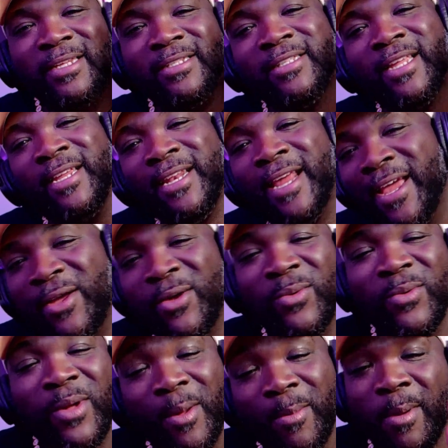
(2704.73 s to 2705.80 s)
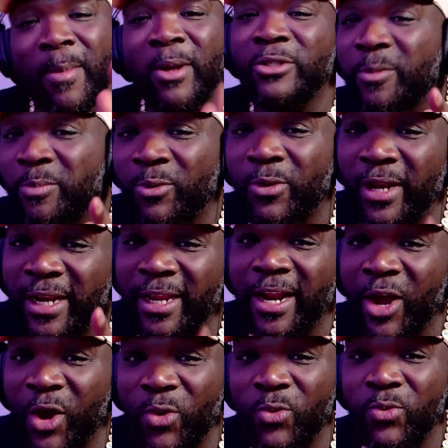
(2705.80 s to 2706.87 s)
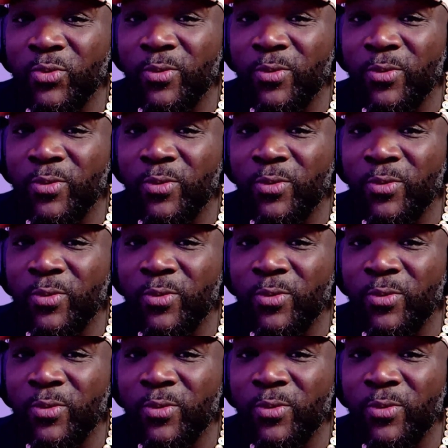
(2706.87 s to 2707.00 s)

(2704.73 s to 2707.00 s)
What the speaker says: stay down. But most importantly, though,